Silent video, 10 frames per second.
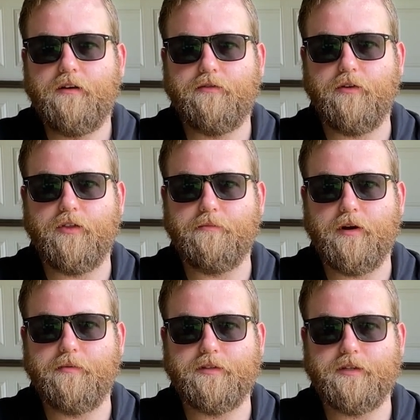for the
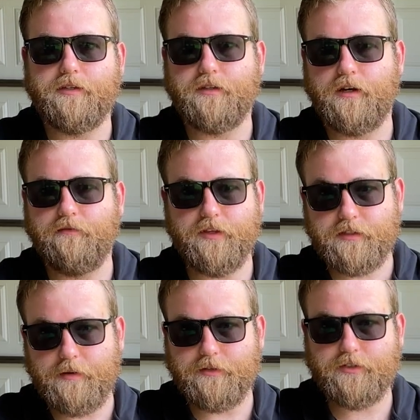purposes of this
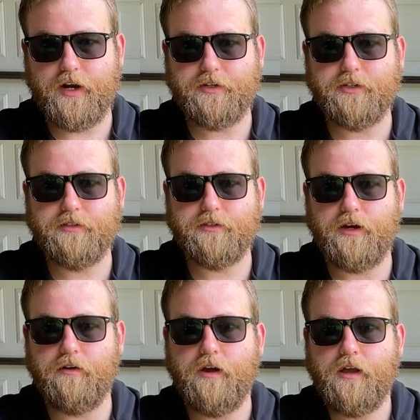demonstration. So